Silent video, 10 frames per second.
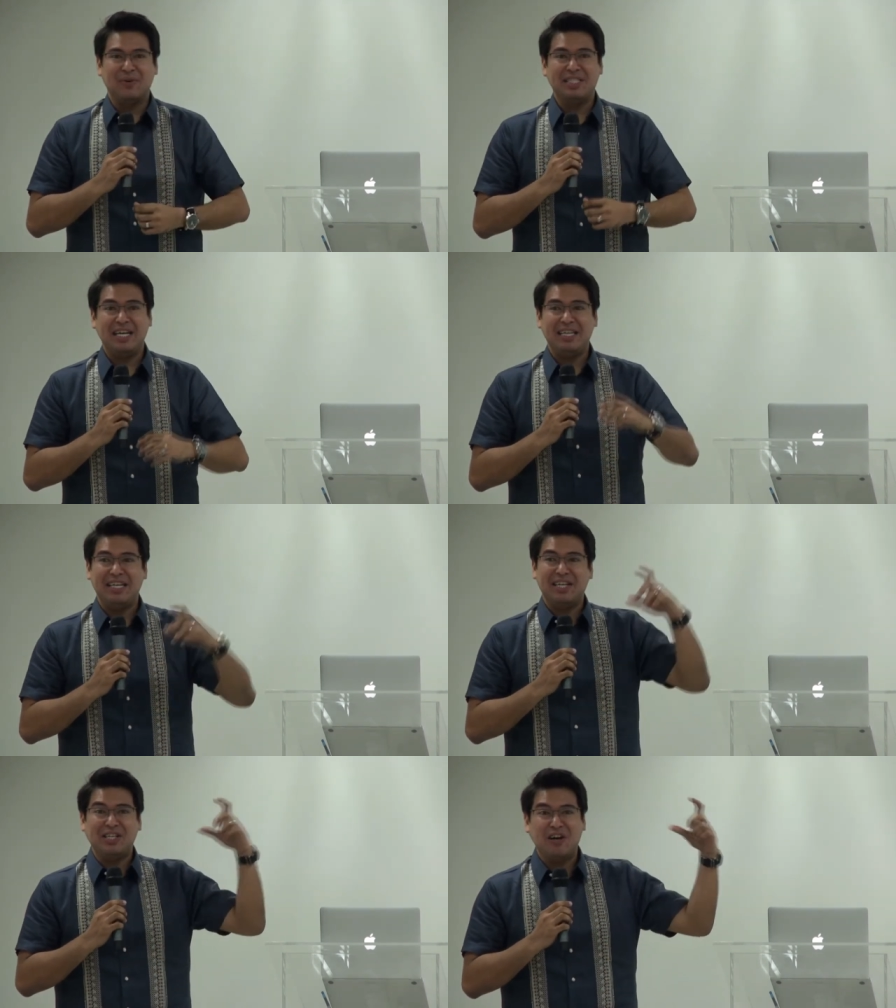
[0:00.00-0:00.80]
was the
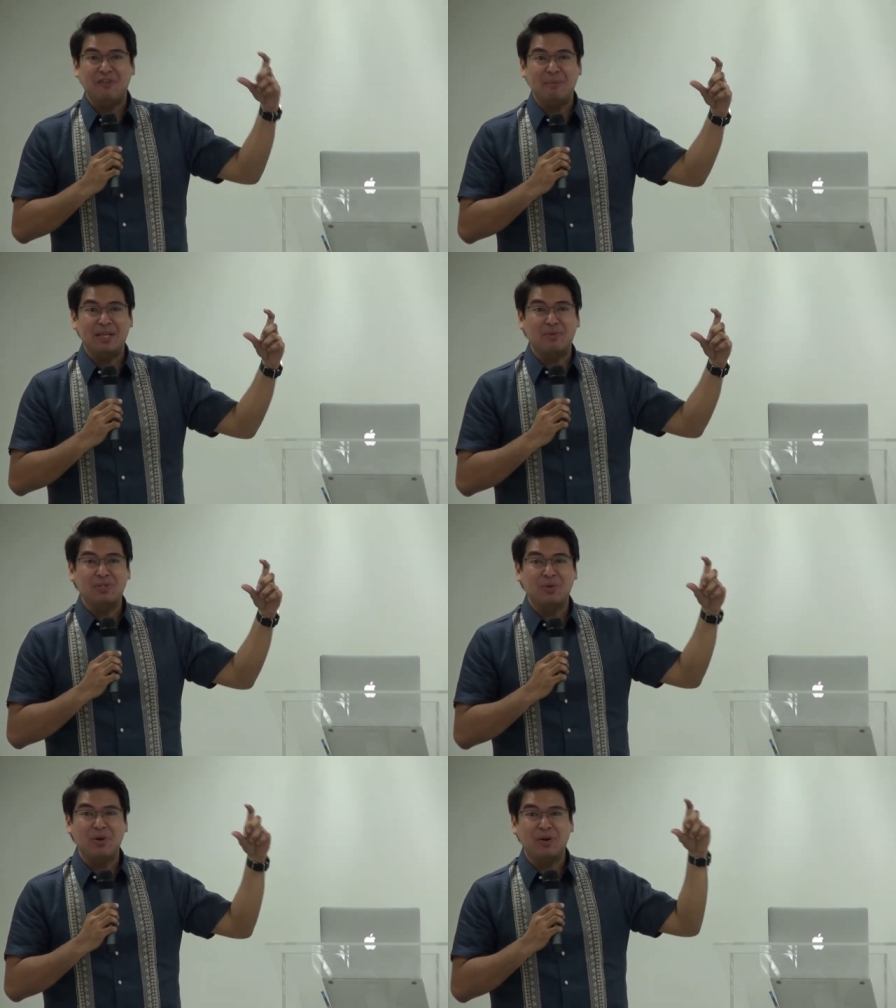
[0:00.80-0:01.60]
idea that government
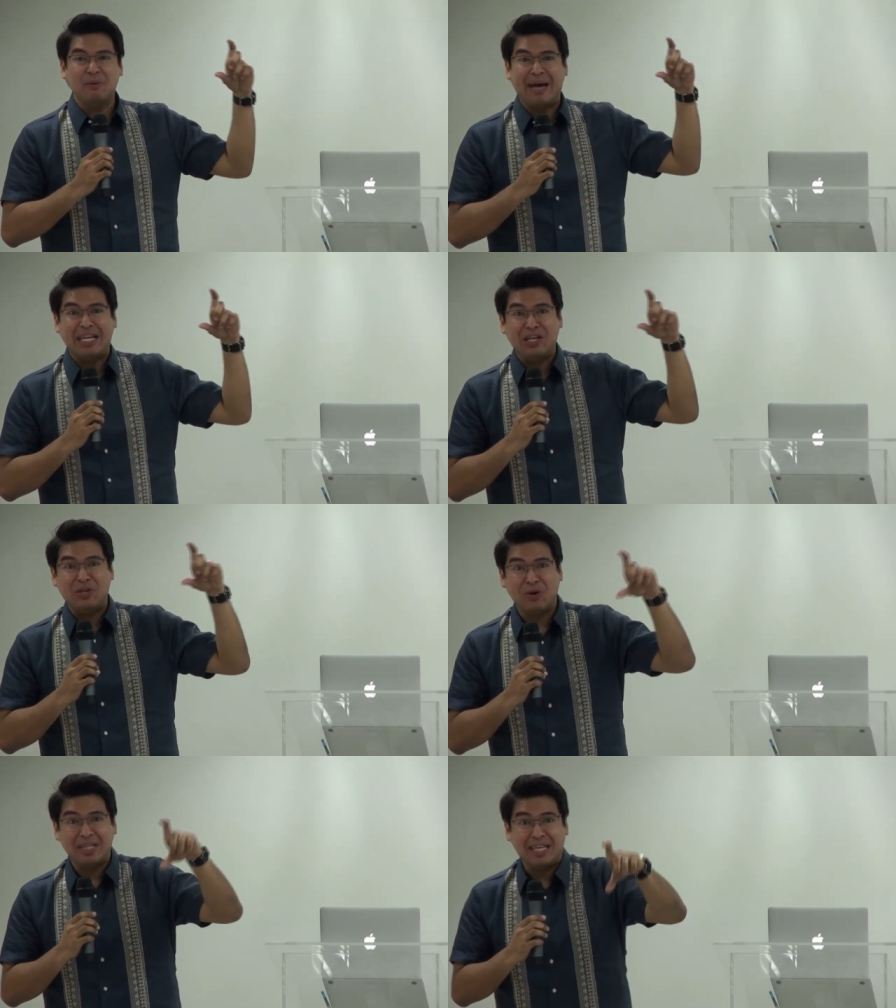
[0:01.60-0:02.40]
was no longer mining
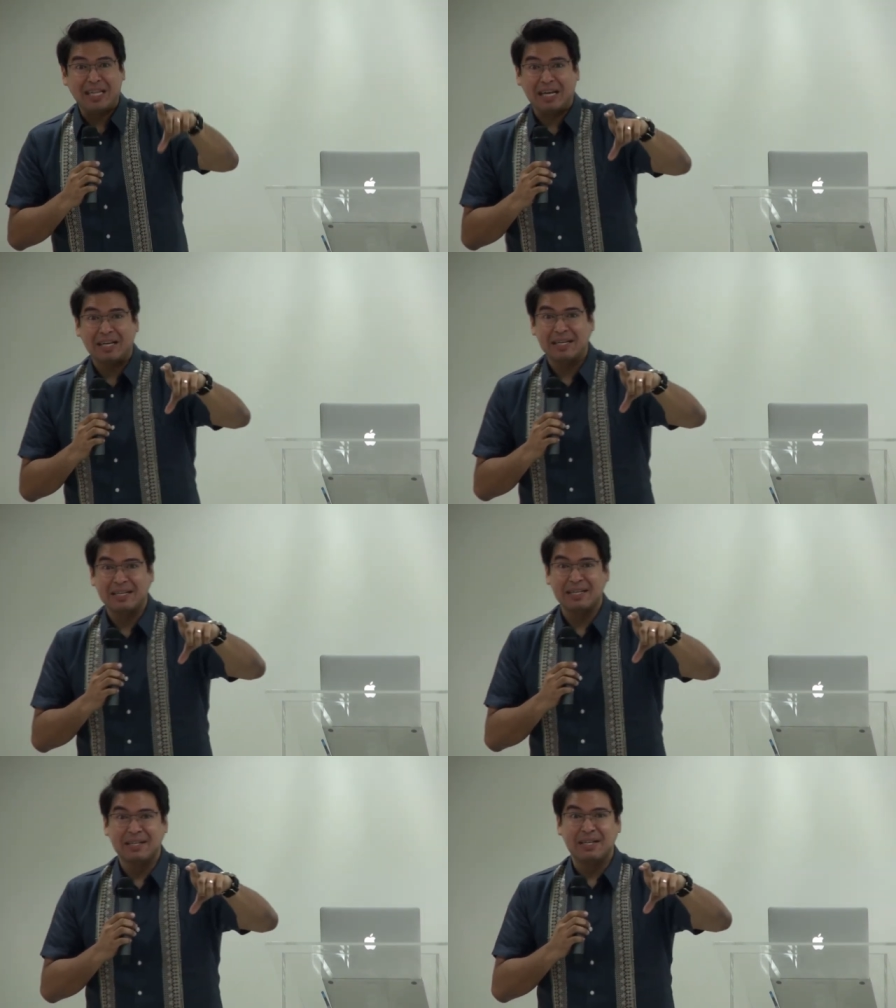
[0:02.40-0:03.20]
your data
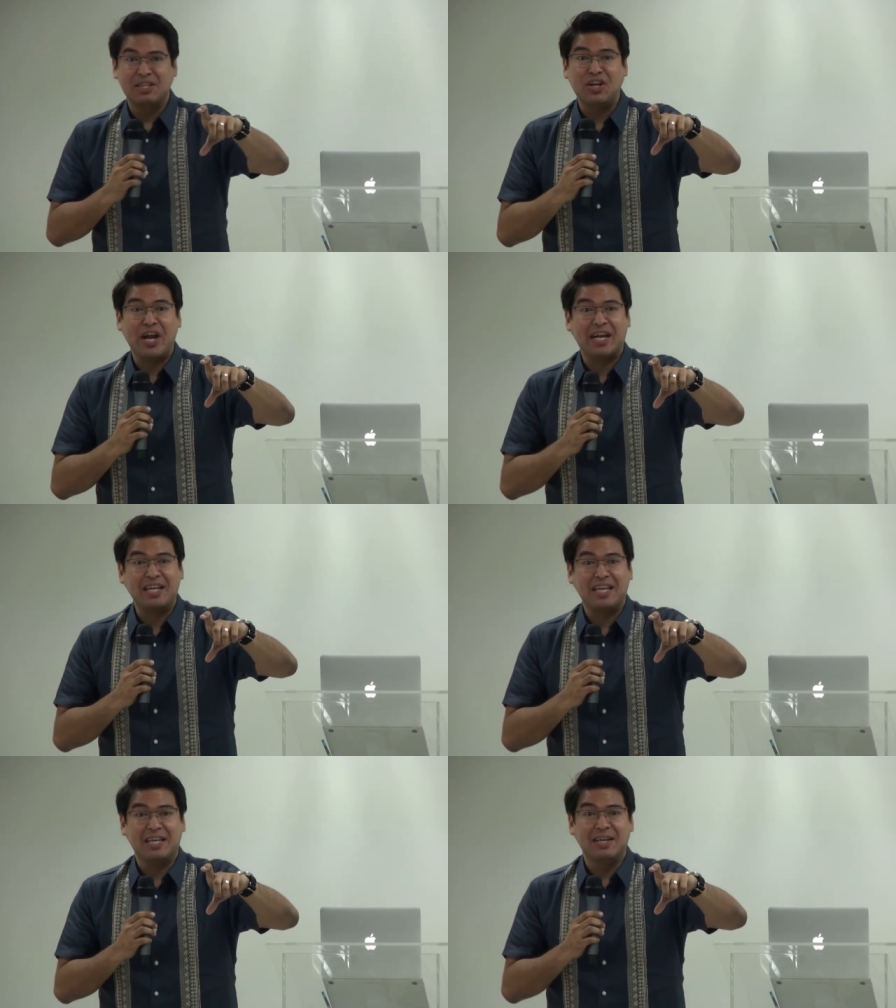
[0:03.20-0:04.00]

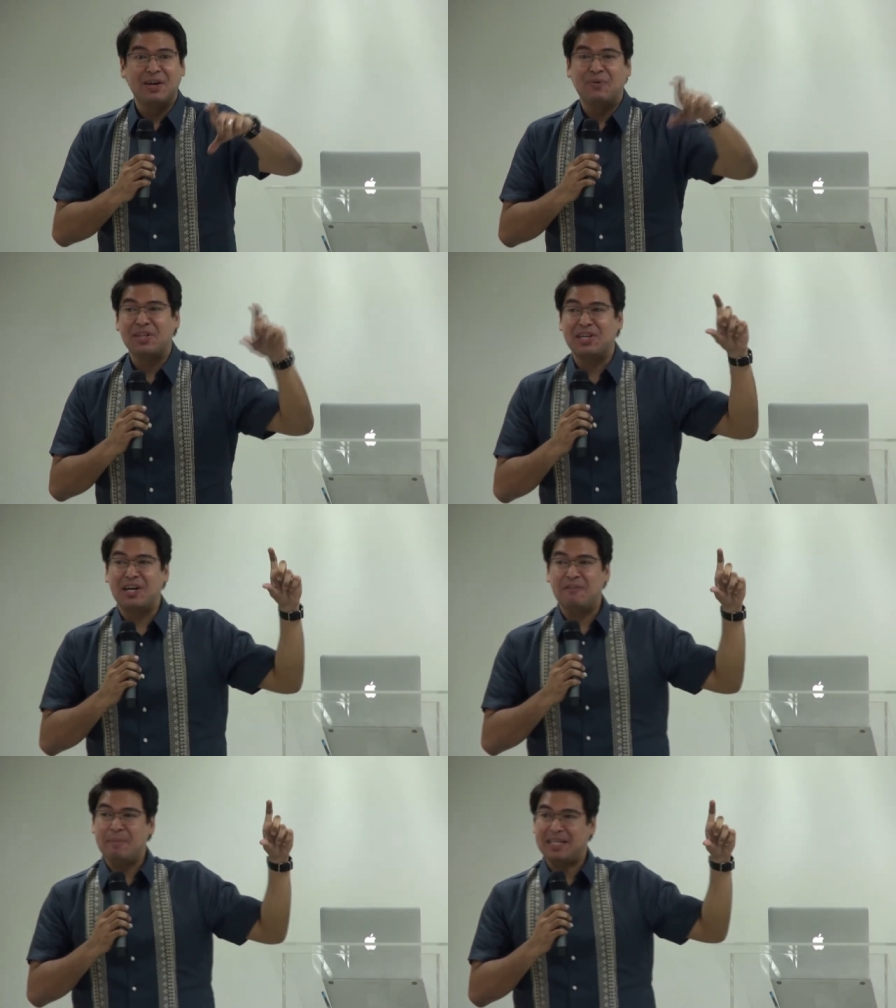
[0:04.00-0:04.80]
directly. What the
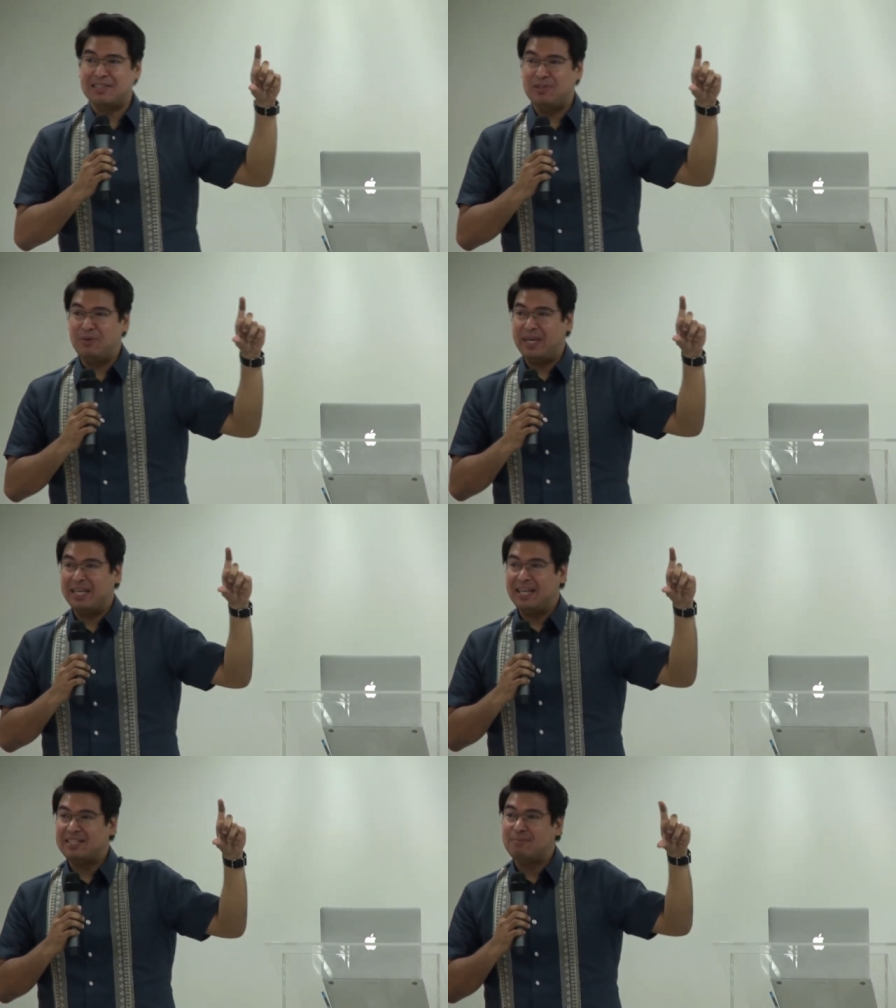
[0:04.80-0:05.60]
government is
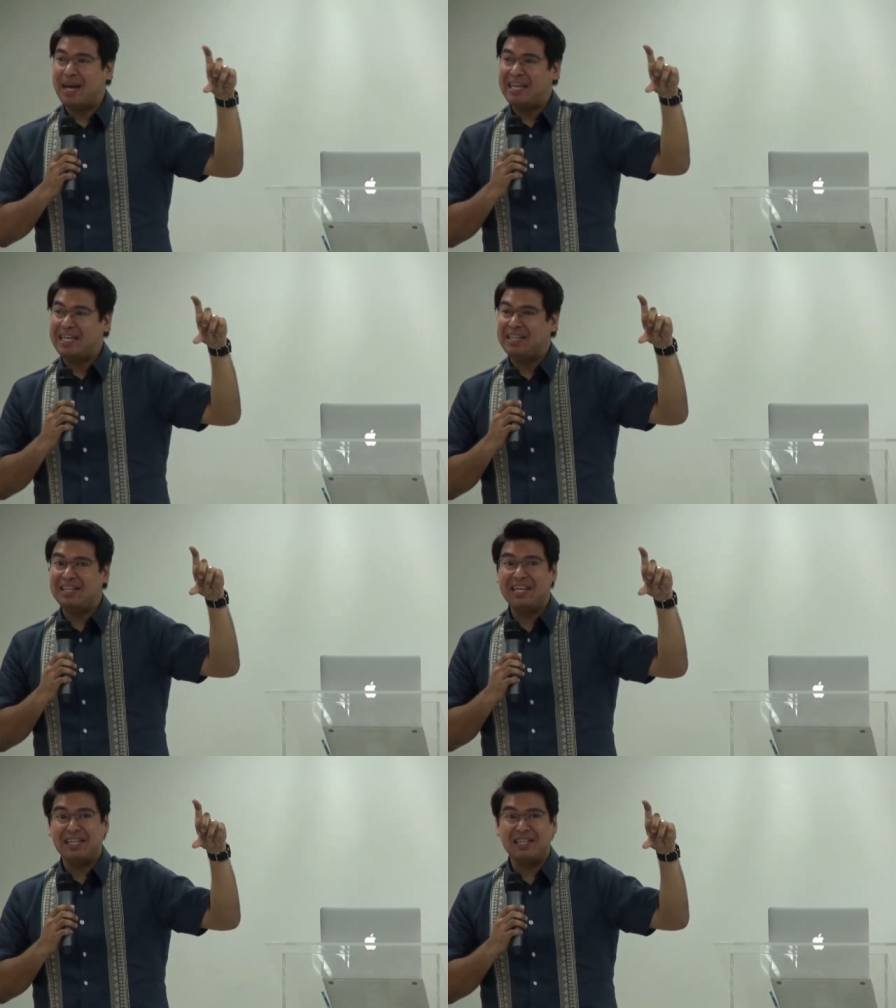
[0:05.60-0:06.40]
doing is mining the
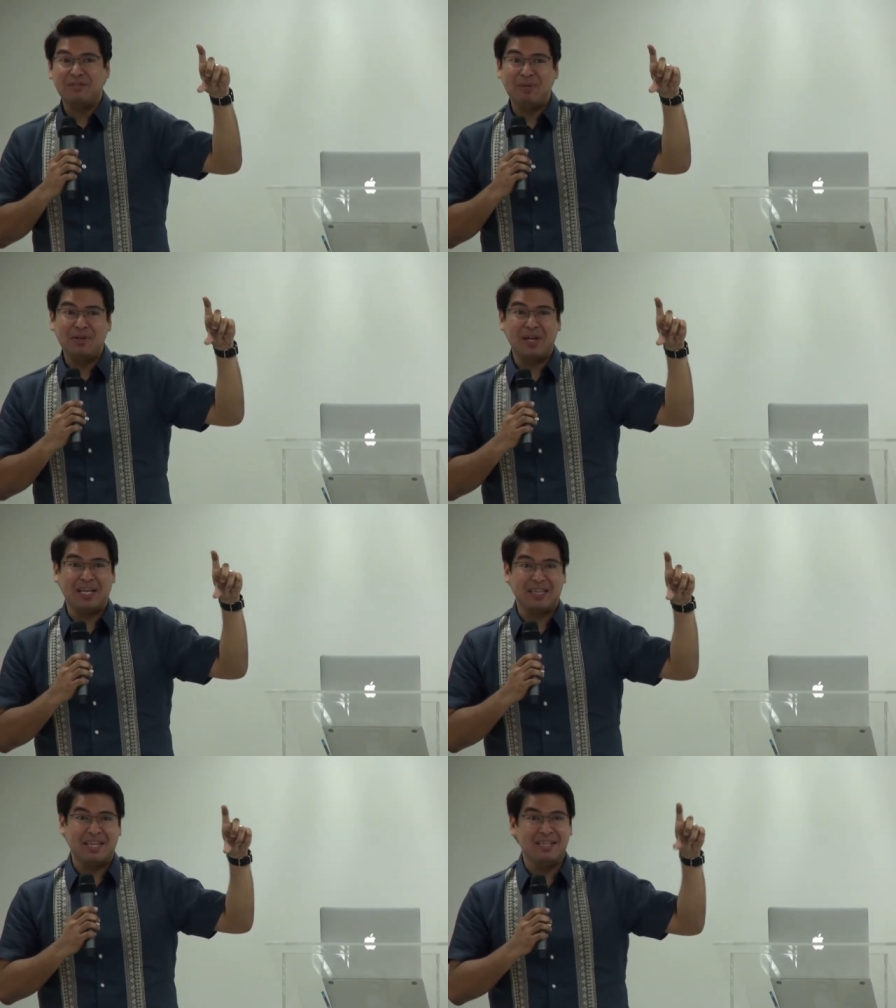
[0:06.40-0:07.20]
data that's being
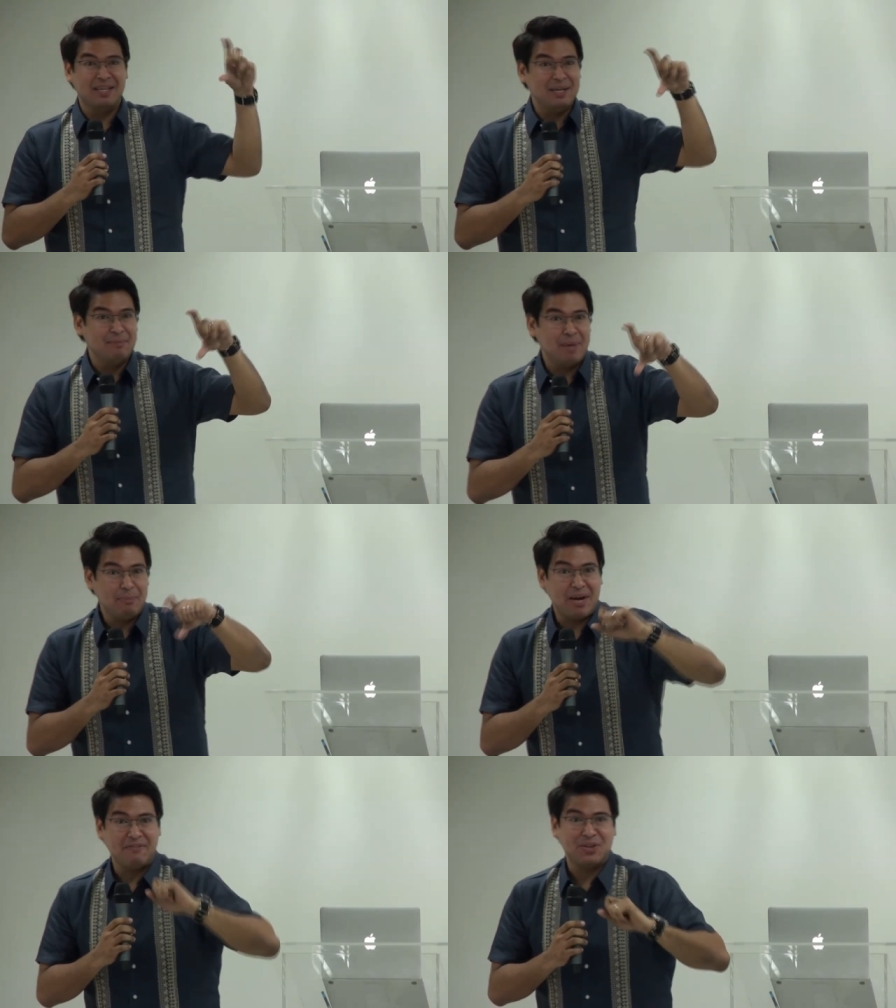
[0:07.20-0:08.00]
collected
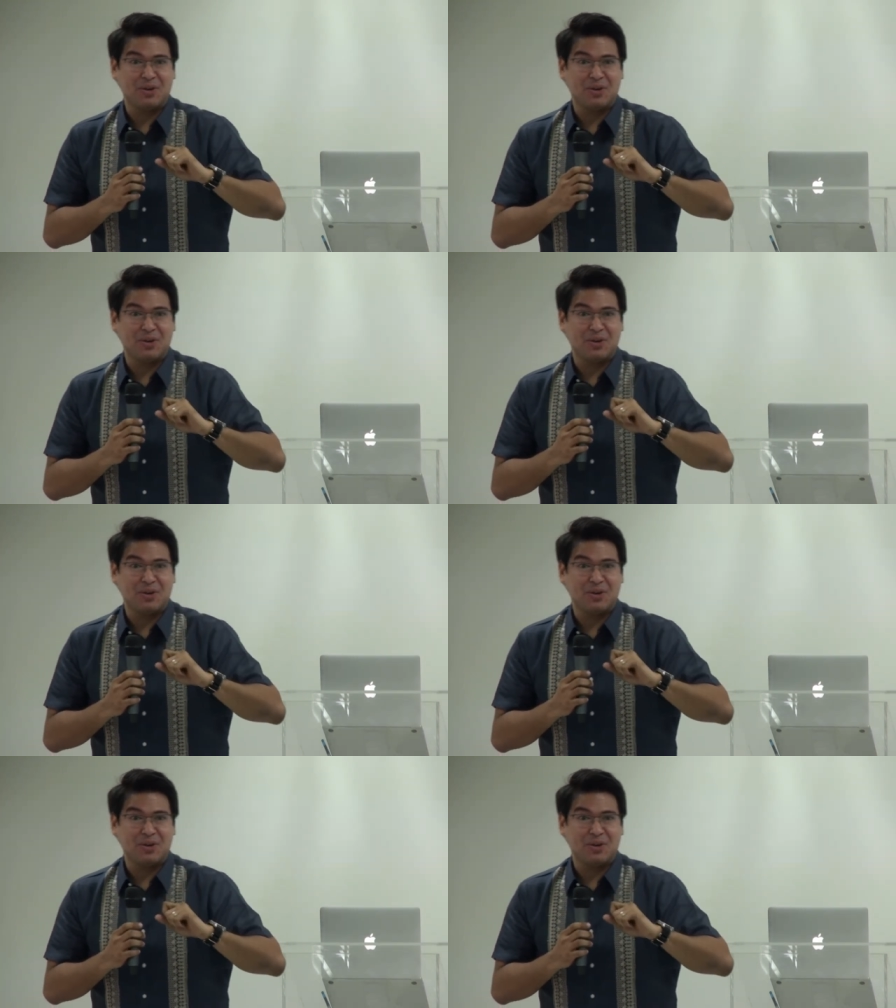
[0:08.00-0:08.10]
by private